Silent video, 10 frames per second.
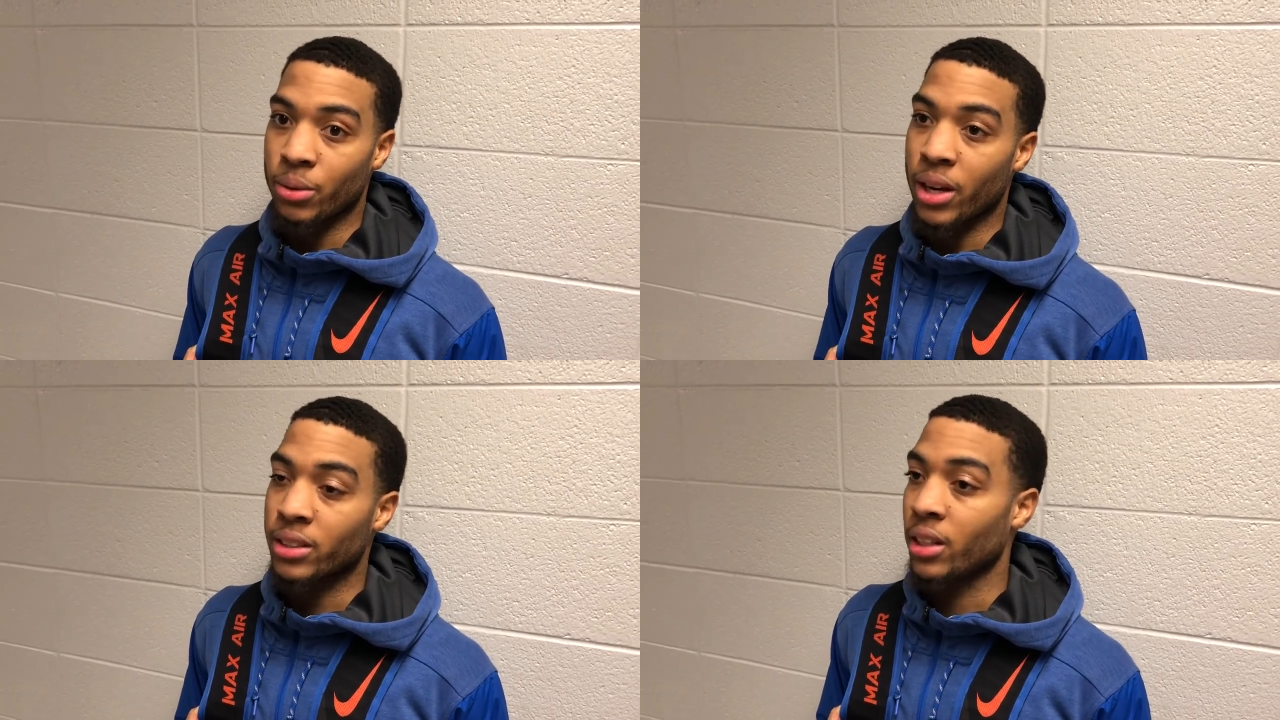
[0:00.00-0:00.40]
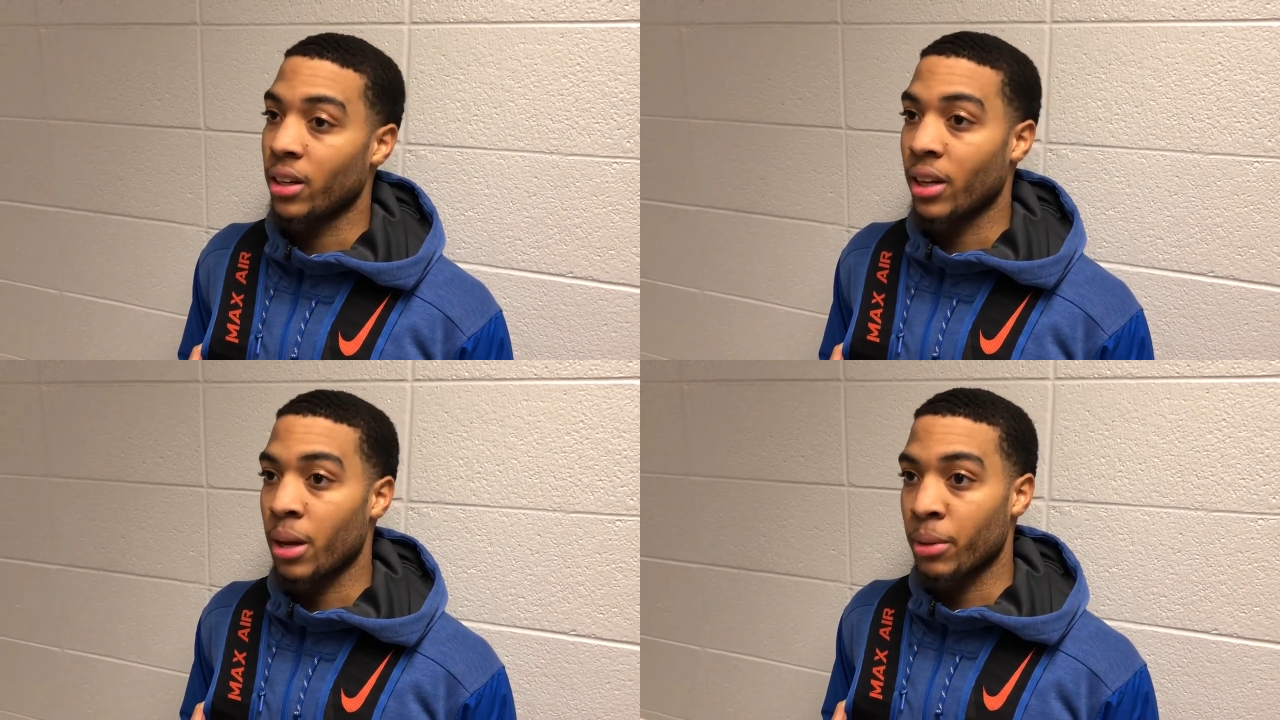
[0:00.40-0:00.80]
We got to take it
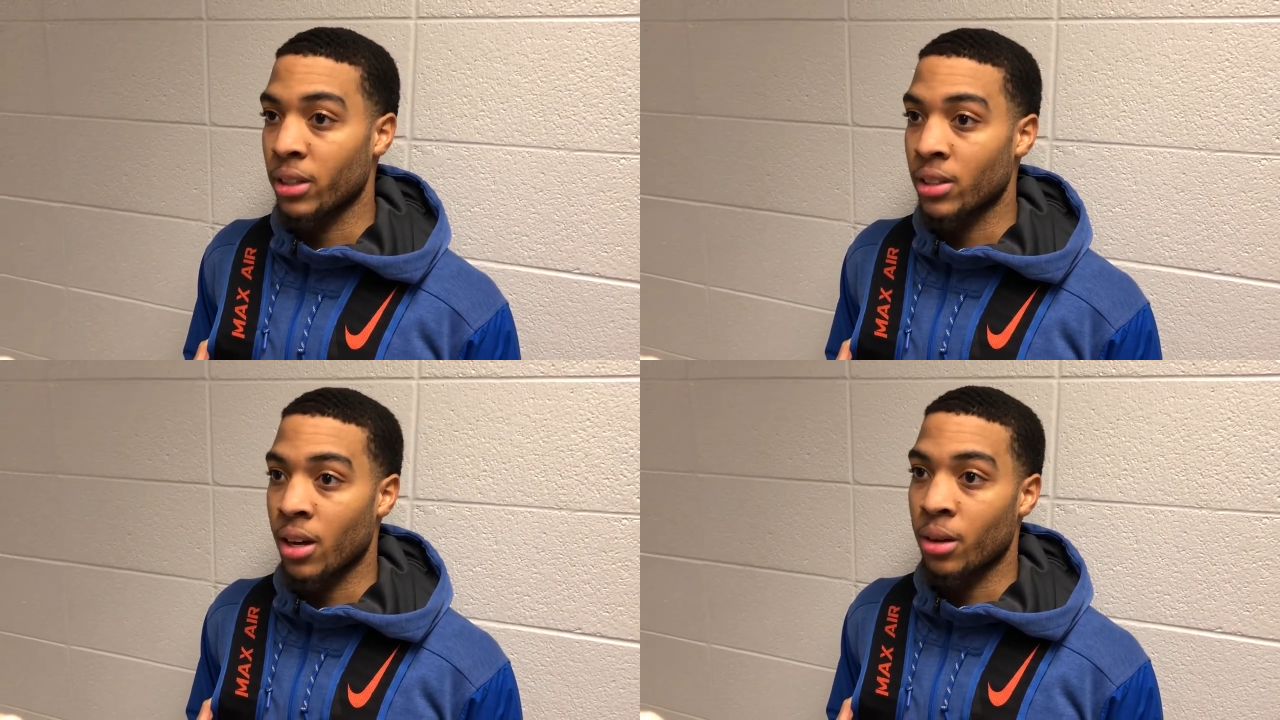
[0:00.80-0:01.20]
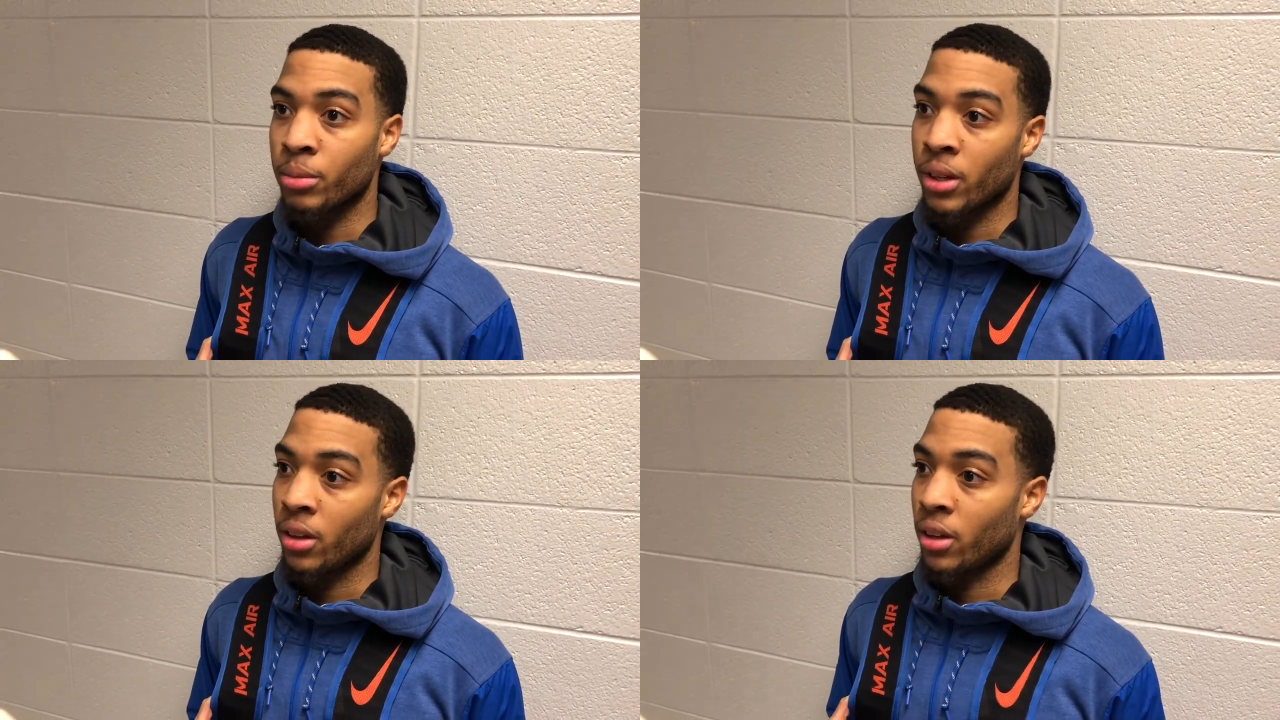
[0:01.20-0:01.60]
a game at a time
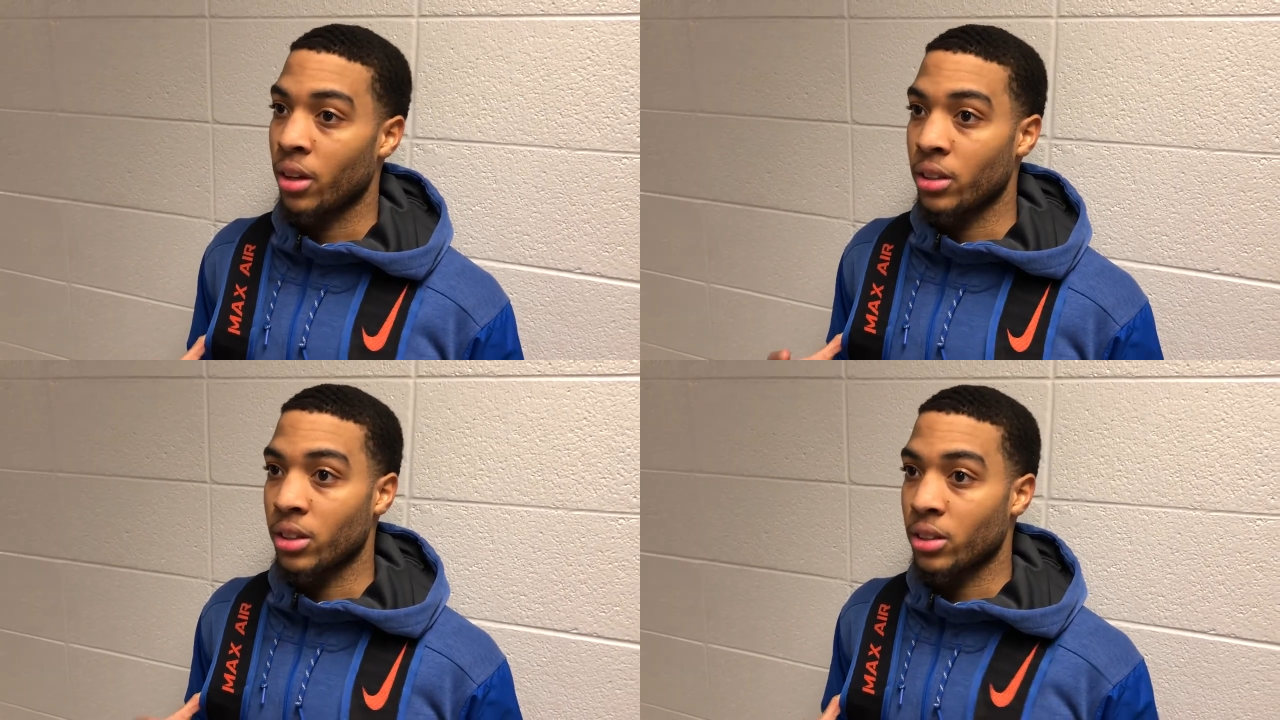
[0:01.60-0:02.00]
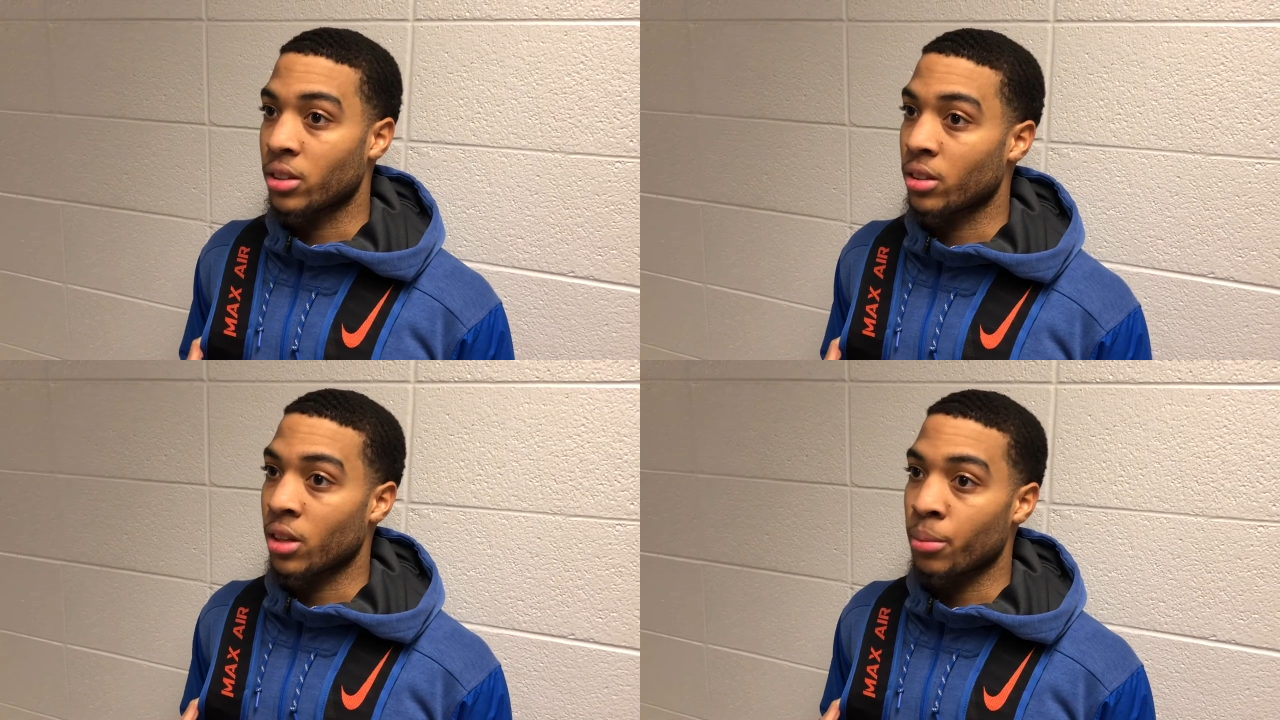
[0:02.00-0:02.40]
and
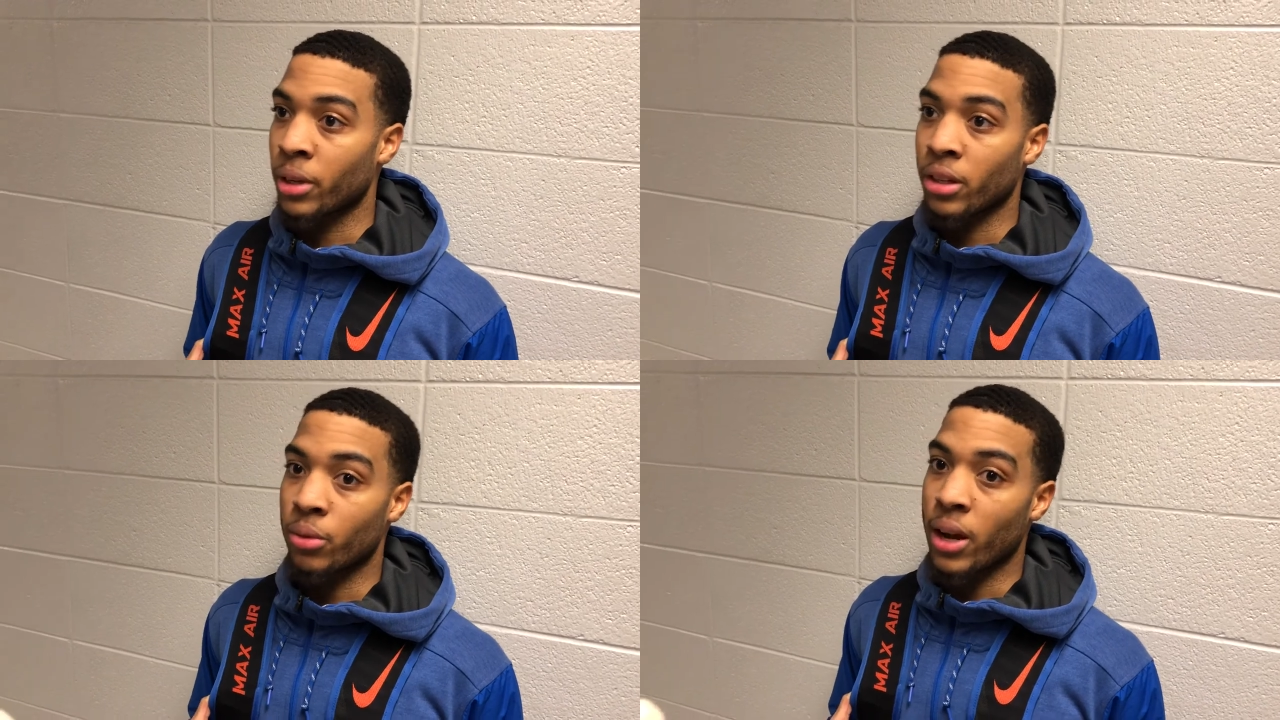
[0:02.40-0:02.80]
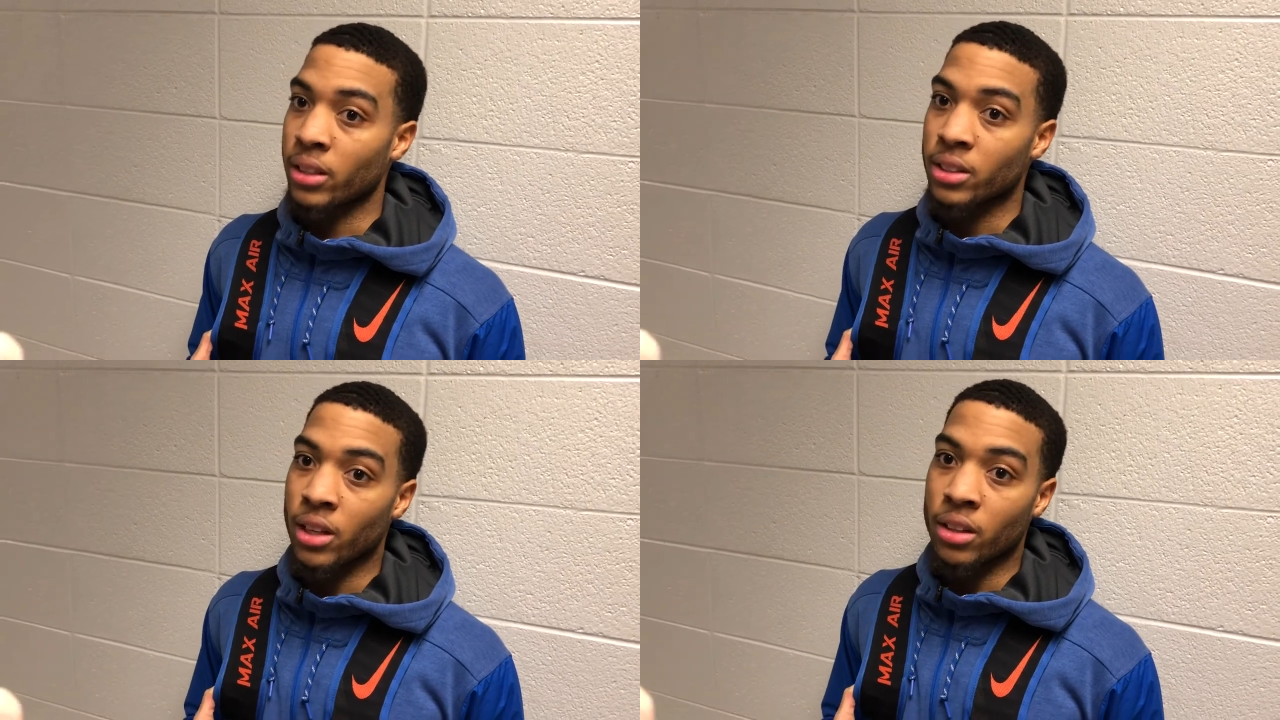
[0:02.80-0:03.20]
just come in and rally
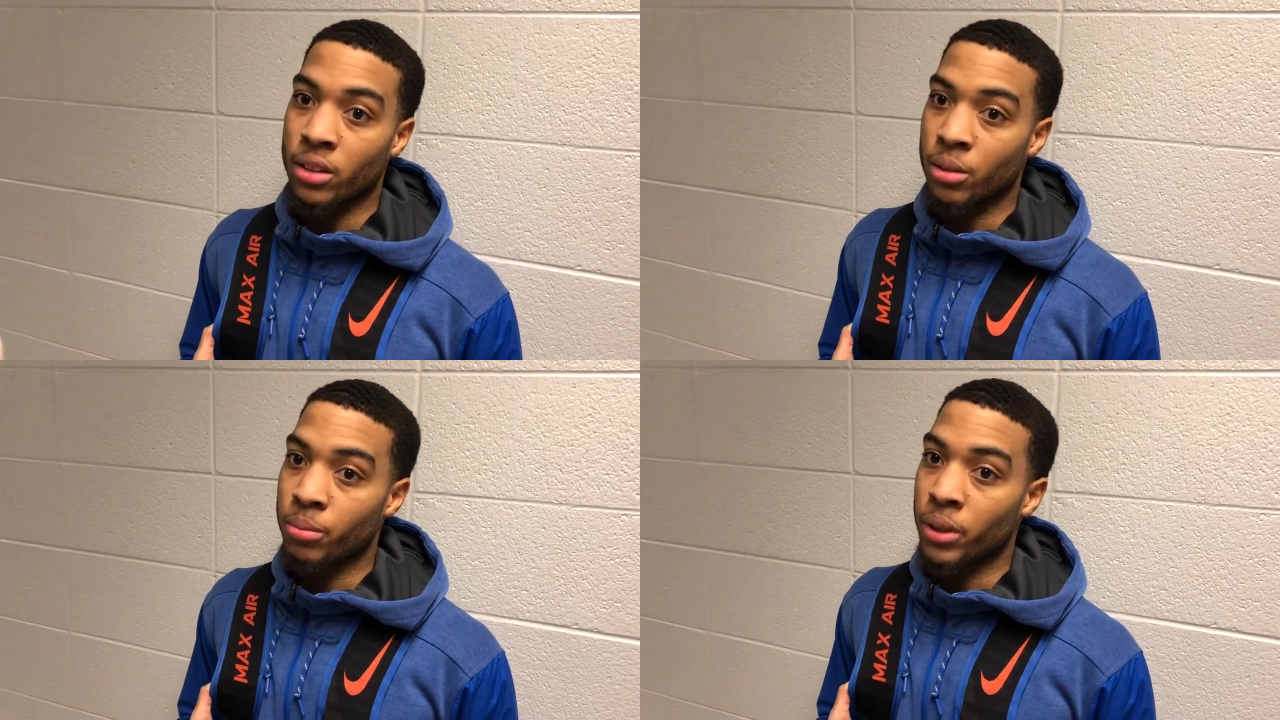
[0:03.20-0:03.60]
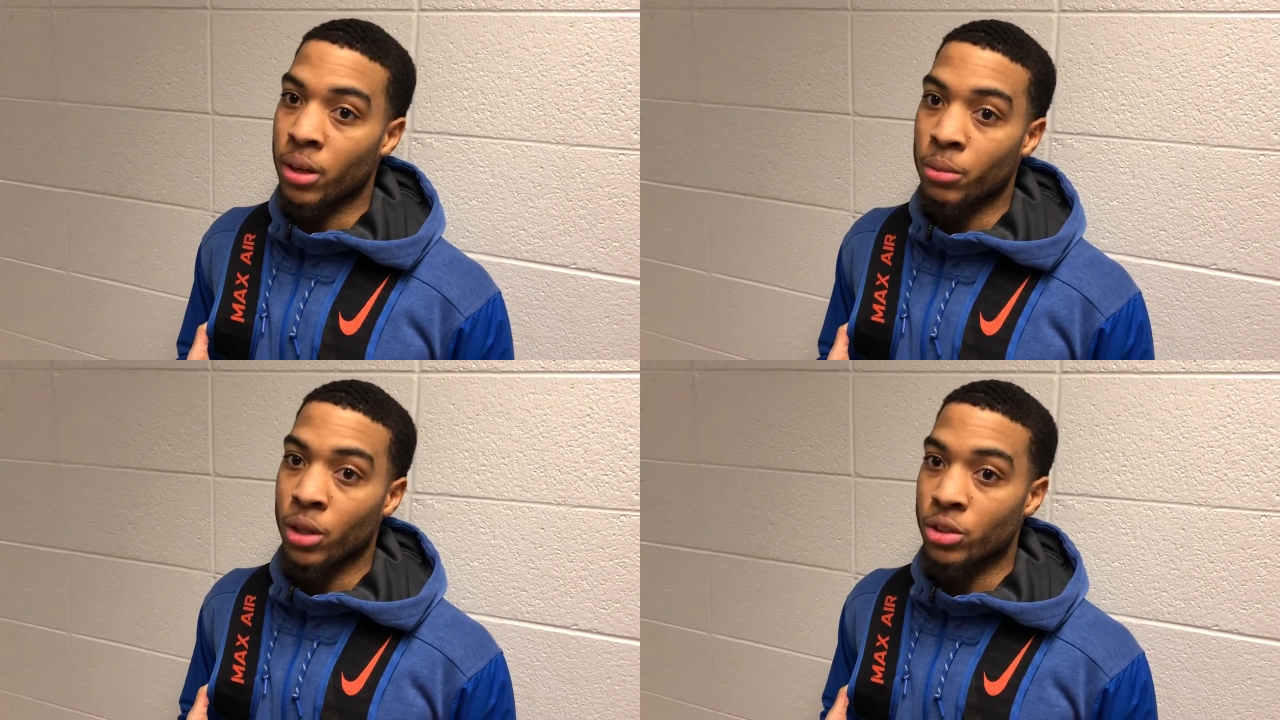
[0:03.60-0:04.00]
together and
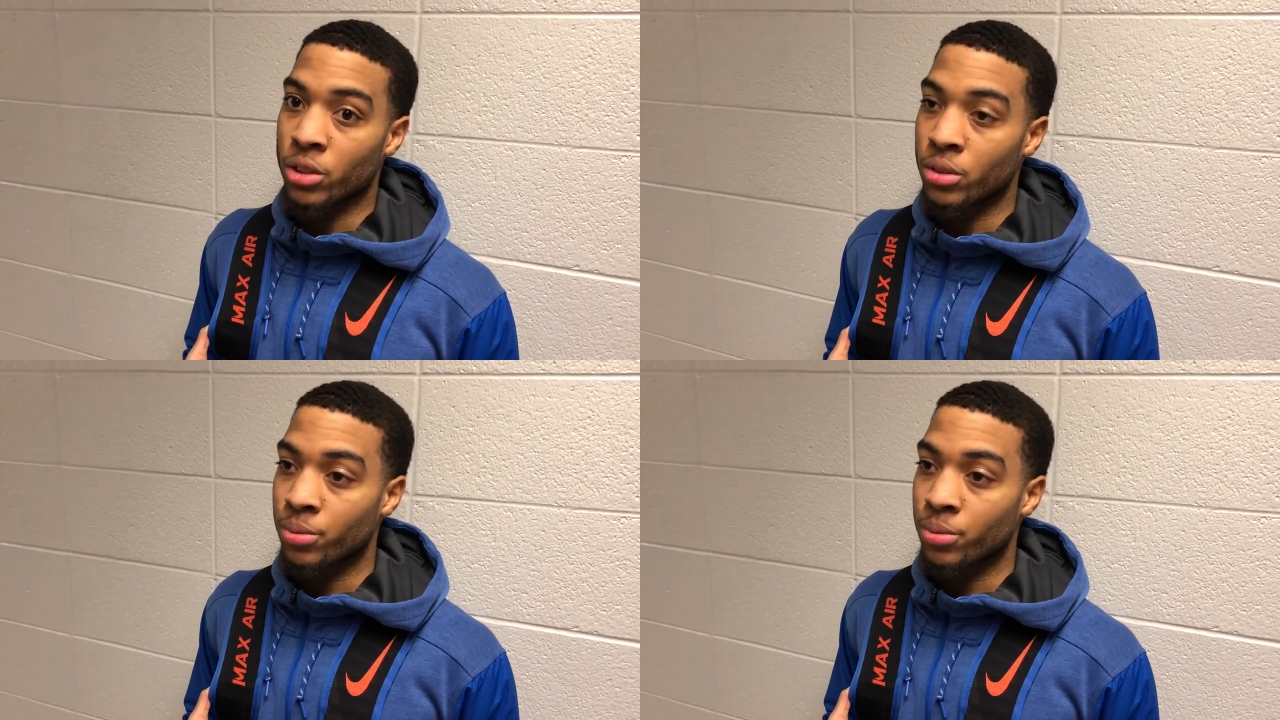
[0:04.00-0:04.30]
become closer.